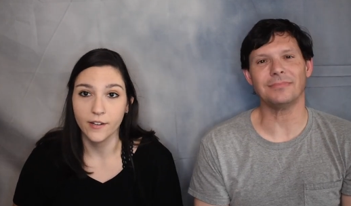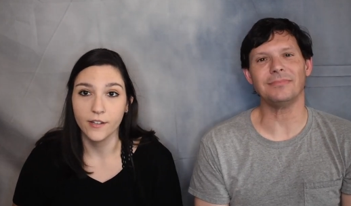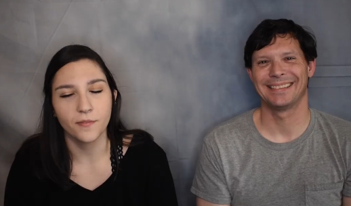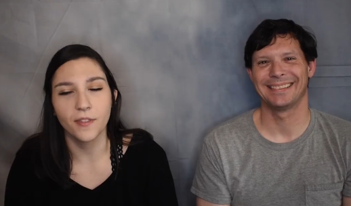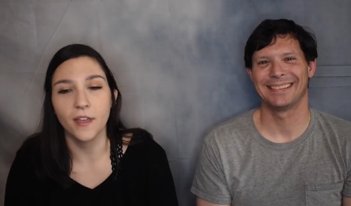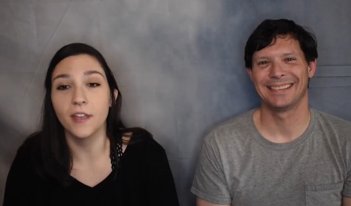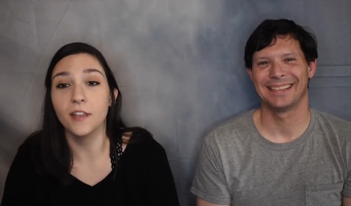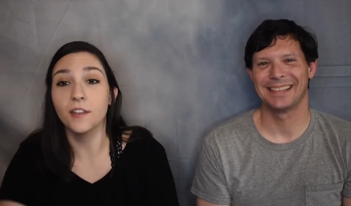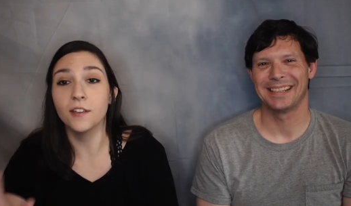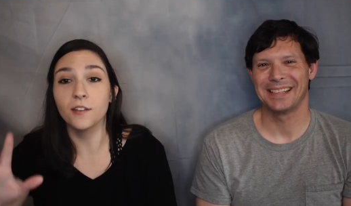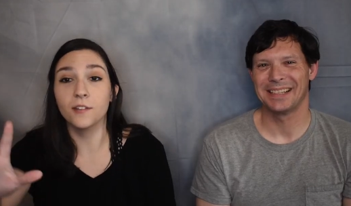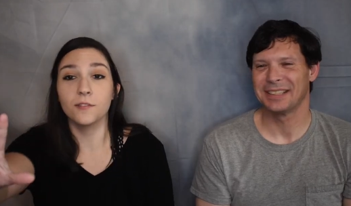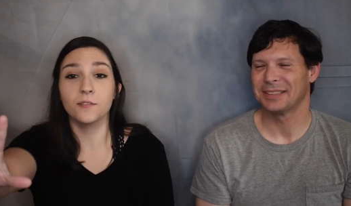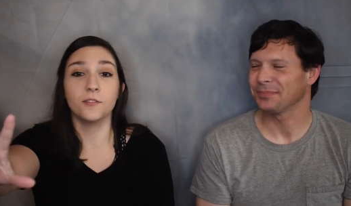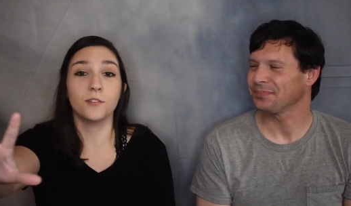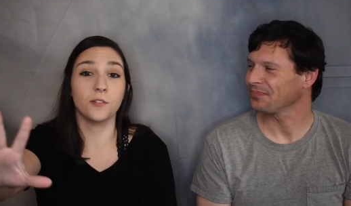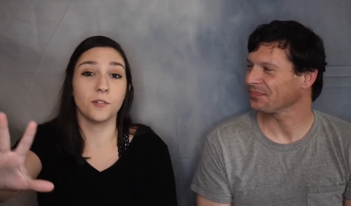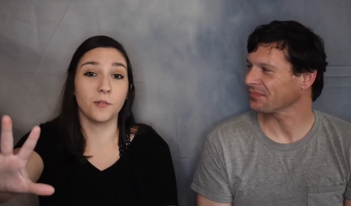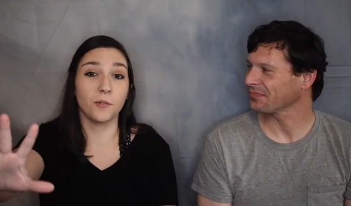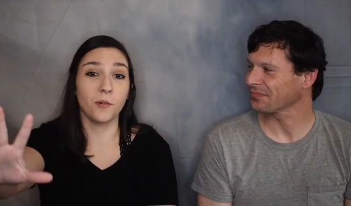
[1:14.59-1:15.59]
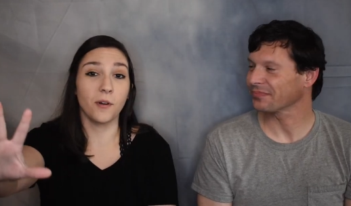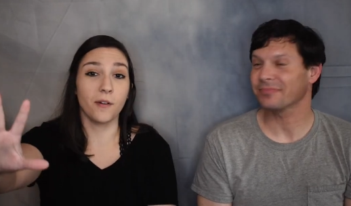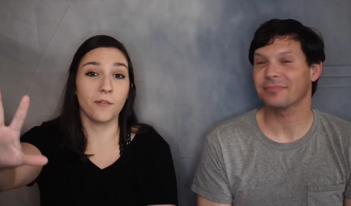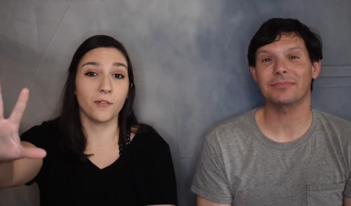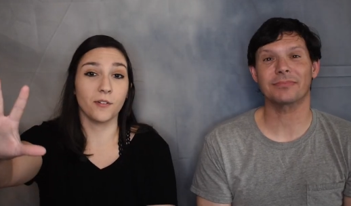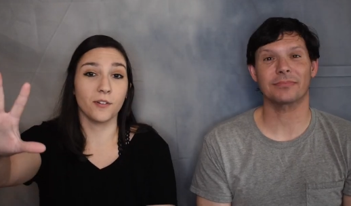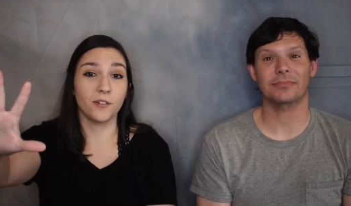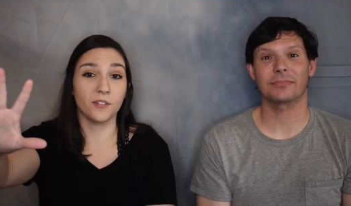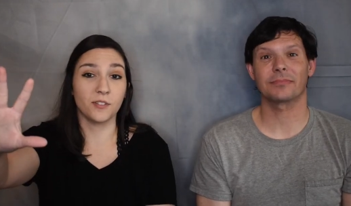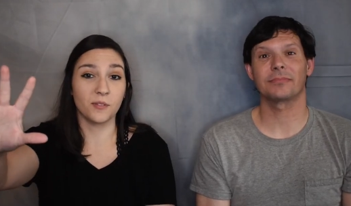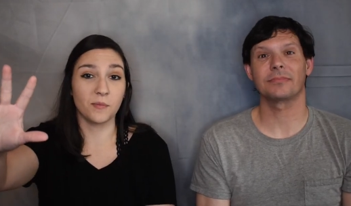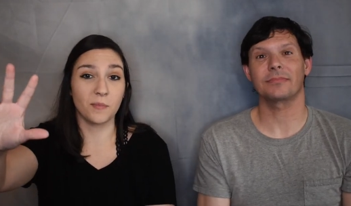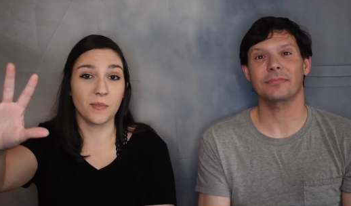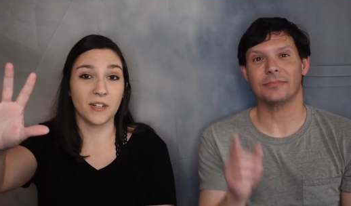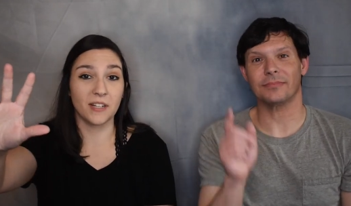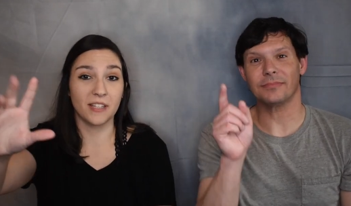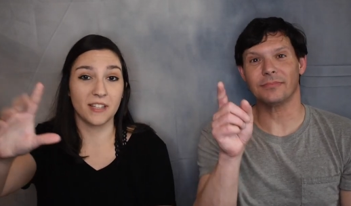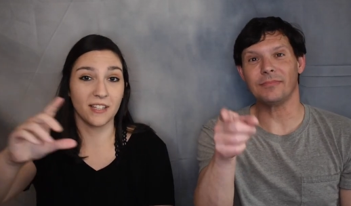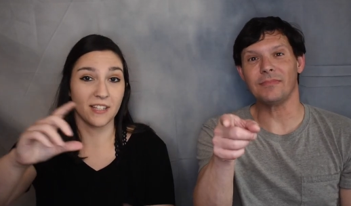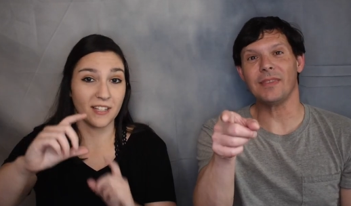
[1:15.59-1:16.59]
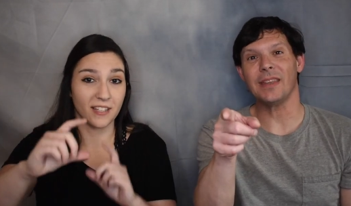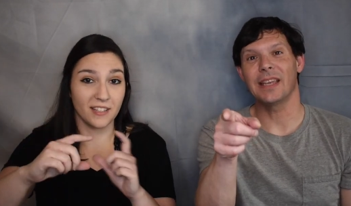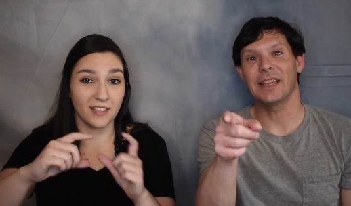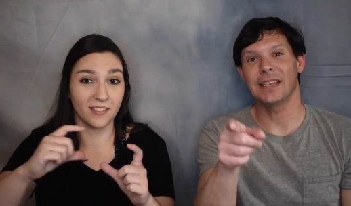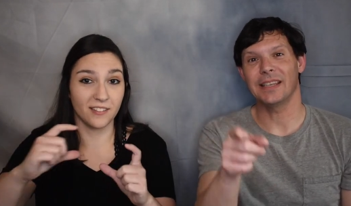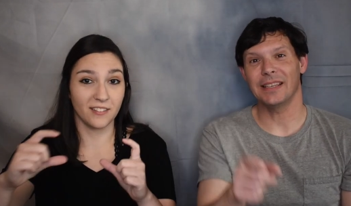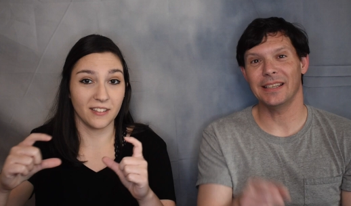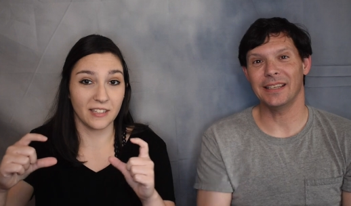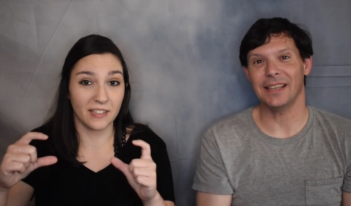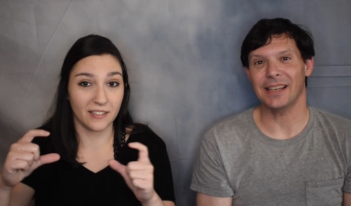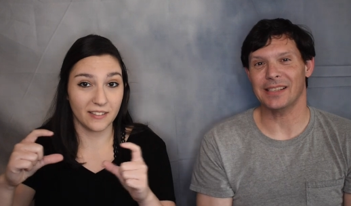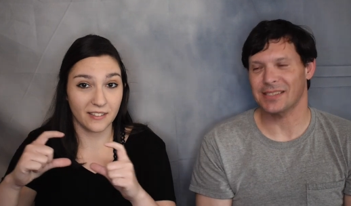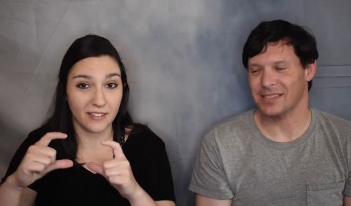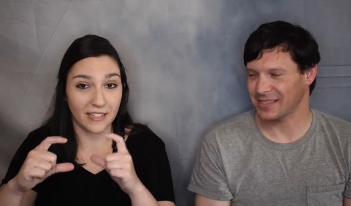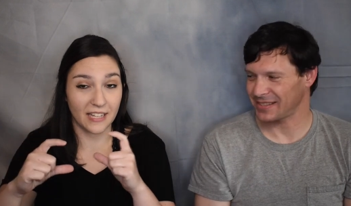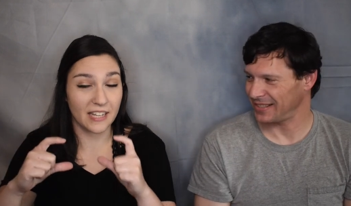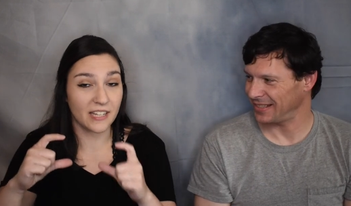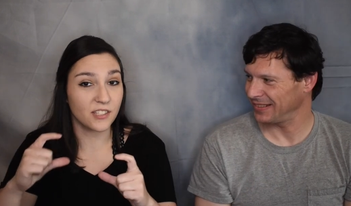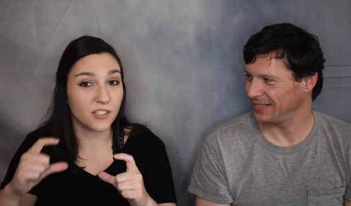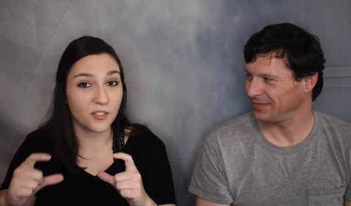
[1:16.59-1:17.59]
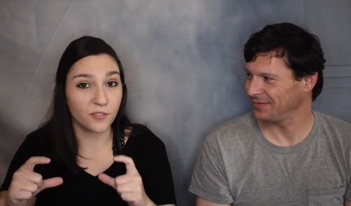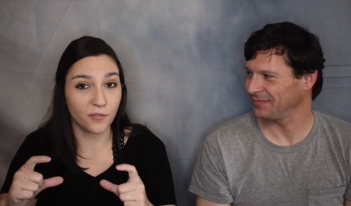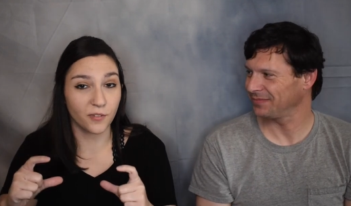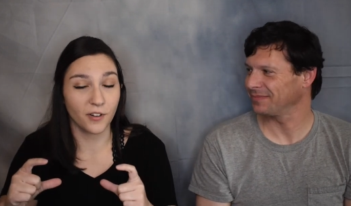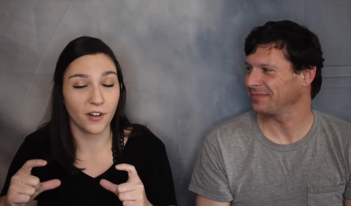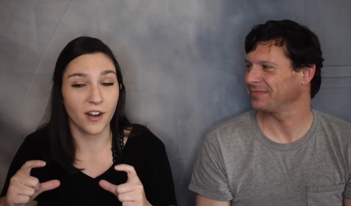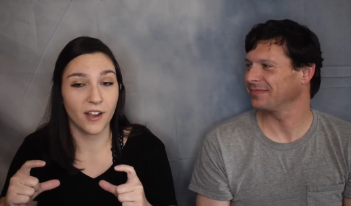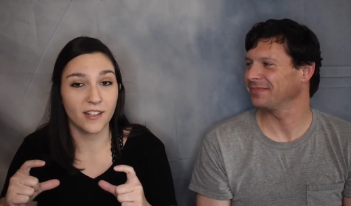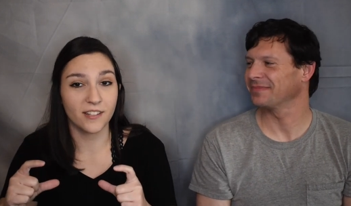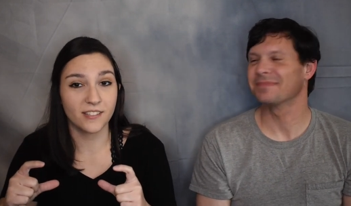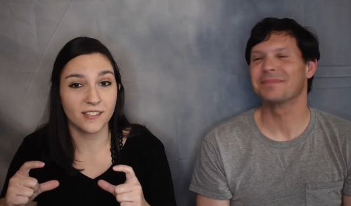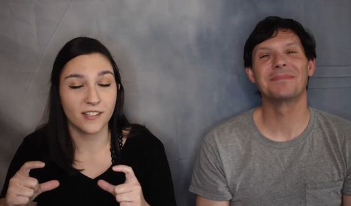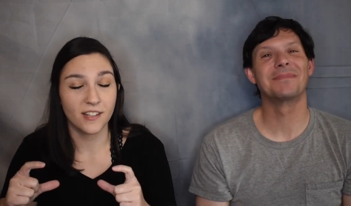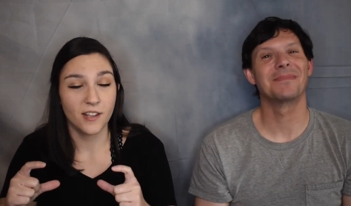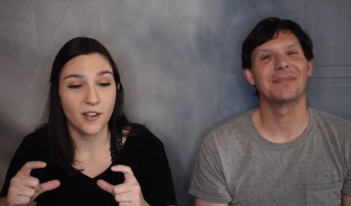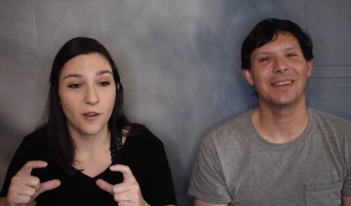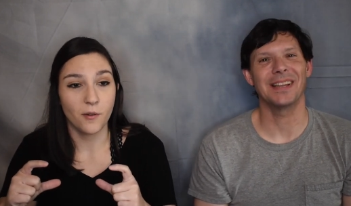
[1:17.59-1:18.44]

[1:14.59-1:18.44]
Speaker 1: Thank you to whoever submitted the little yes. links for us.